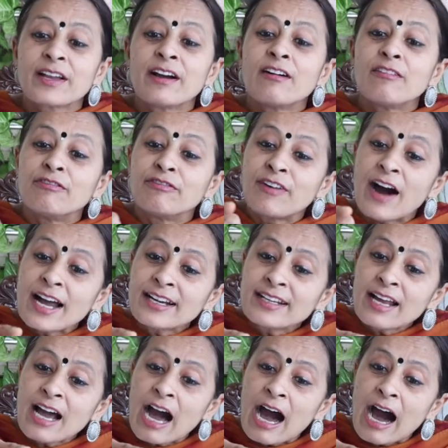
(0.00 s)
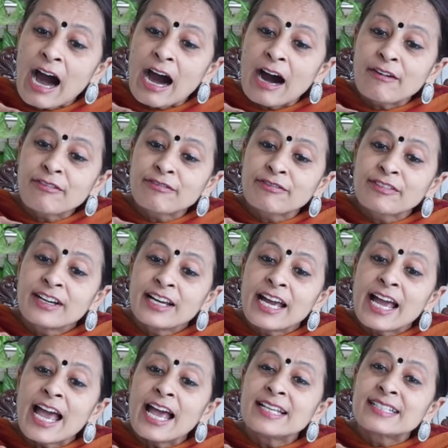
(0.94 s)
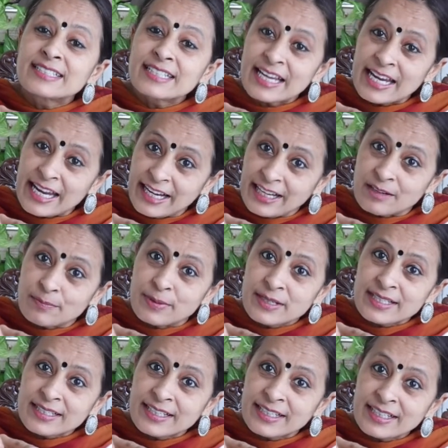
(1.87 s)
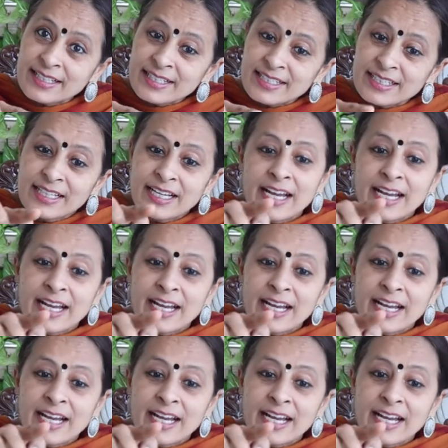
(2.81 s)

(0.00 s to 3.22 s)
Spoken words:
One half has 8 biscuits